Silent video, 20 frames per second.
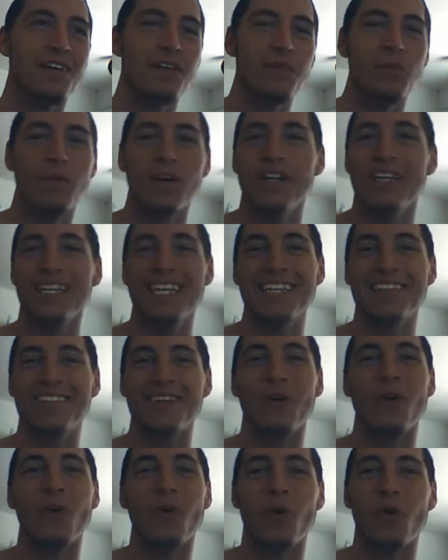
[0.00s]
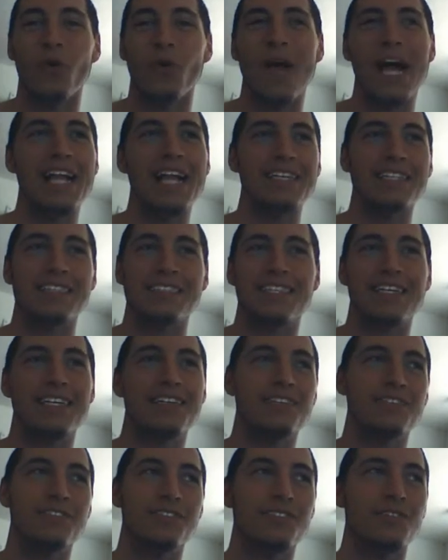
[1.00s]
He wanted to get the whole
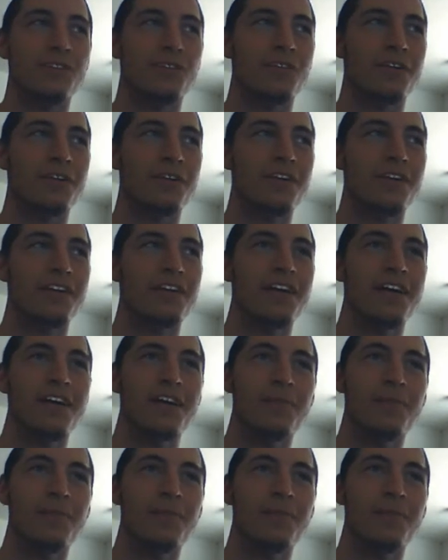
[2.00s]
Alexander story,